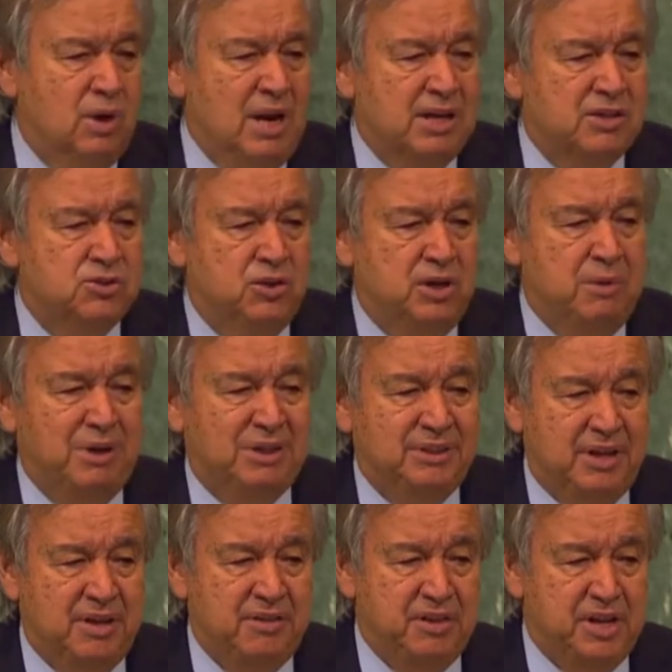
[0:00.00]
call to
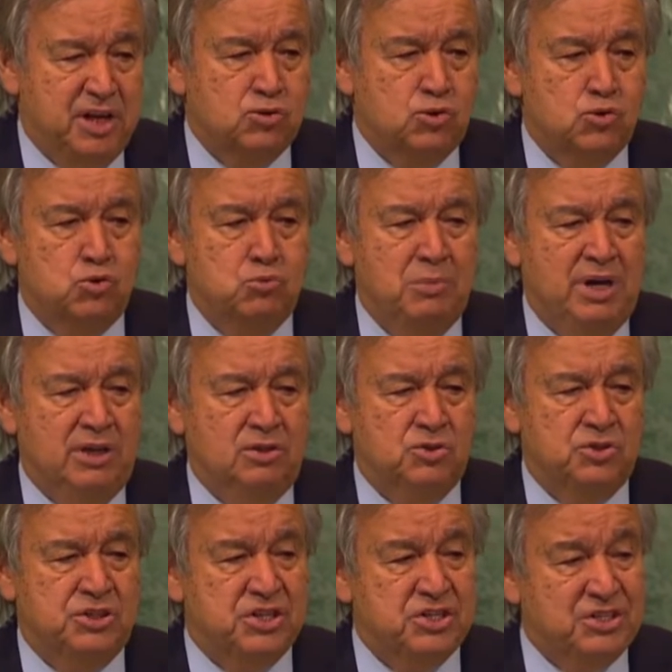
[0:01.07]
action on human
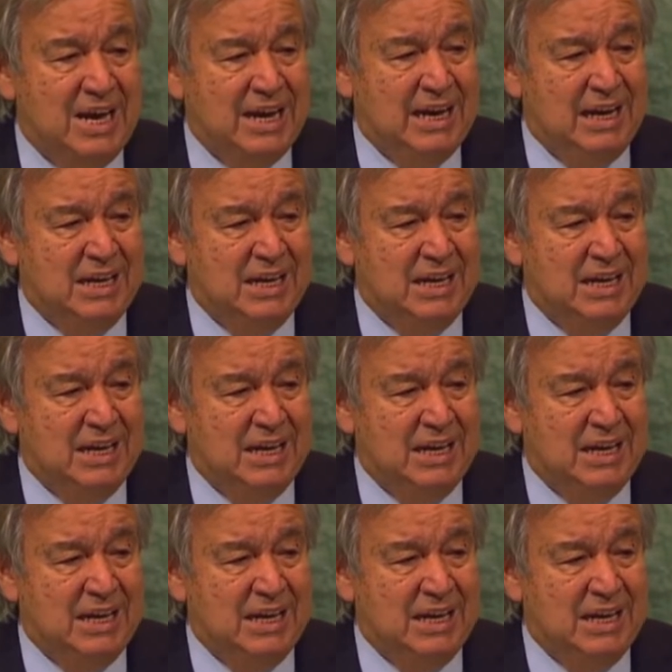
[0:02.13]
rights